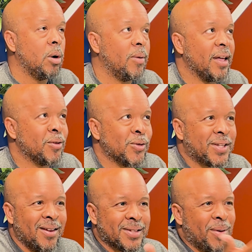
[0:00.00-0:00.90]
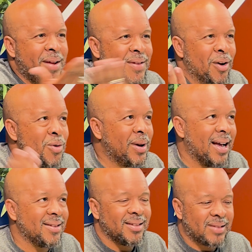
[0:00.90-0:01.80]
Without those skills, I wouldn't even know you
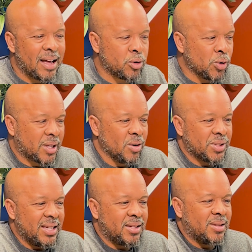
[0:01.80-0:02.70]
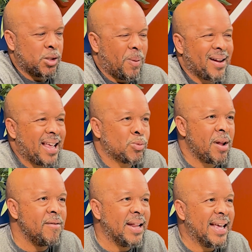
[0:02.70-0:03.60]
guys. Without those skills, this podcast
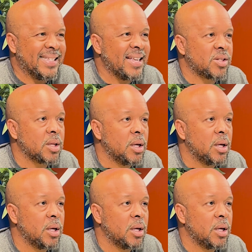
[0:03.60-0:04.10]
wouldn't even exist.